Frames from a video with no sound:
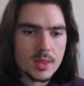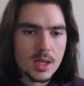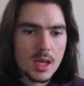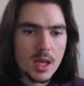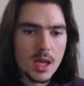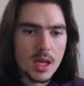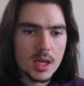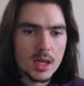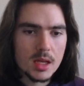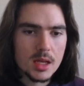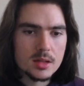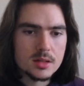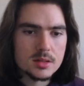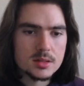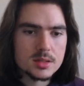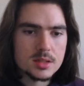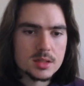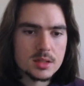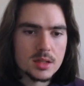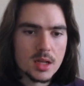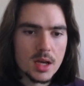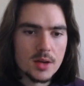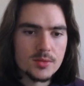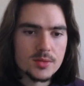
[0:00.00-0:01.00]
And
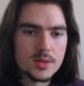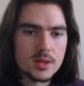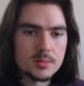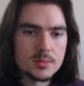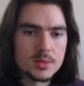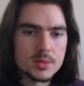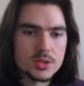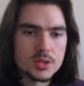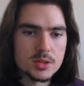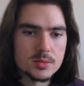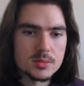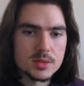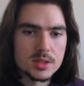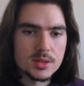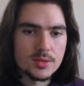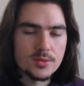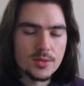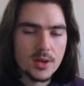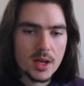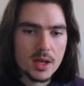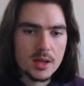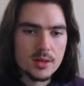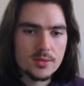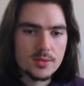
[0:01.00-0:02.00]
after bishop
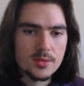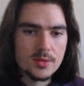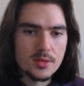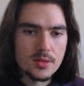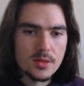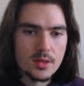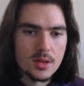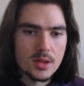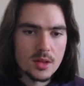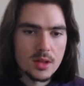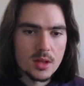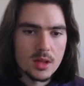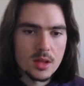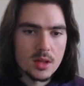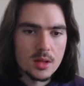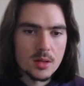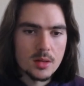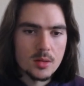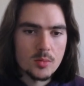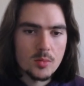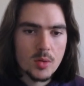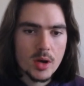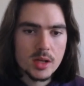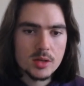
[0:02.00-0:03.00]
d5,
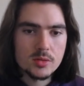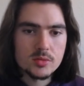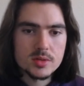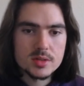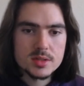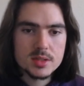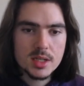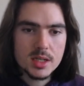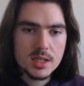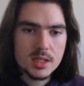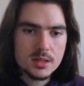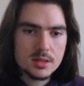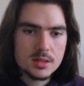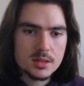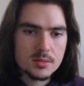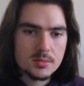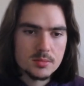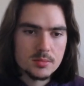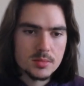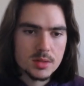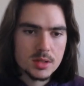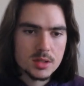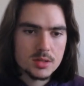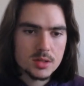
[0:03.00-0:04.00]
white resigned,
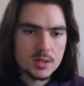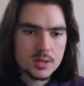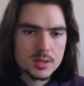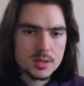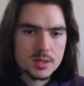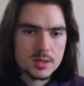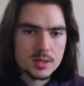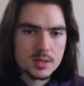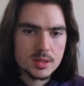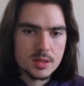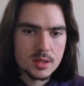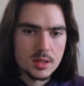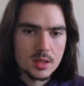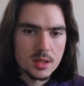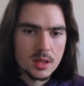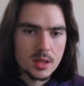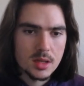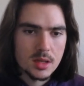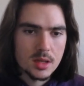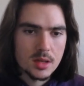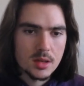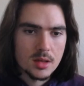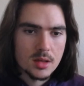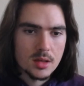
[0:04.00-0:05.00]
because
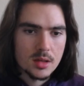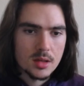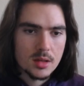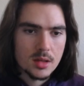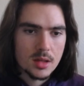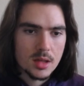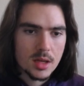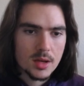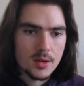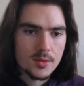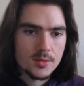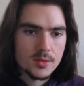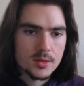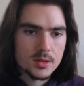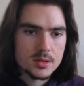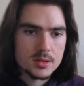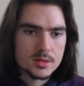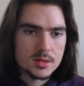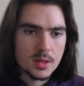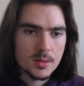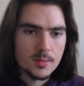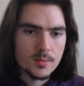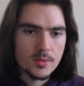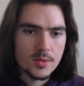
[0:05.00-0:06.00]
after
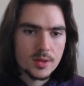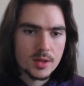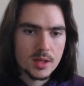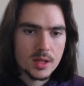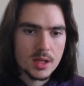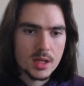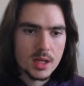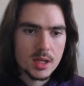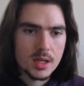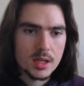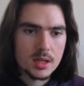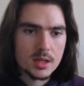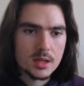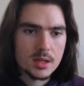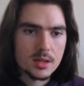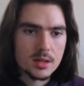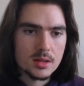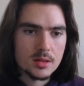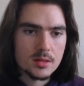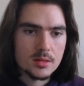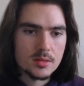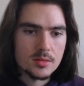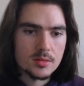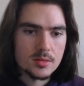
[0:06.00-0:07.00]
something like
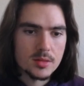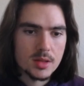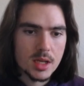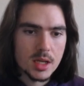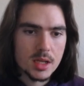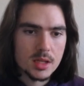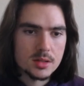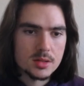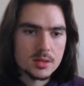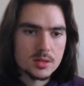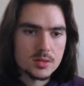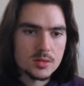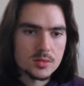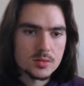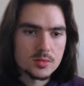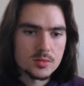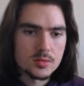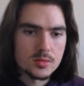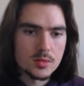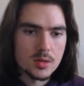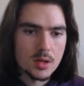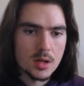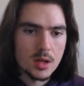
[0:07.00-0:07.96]
knight to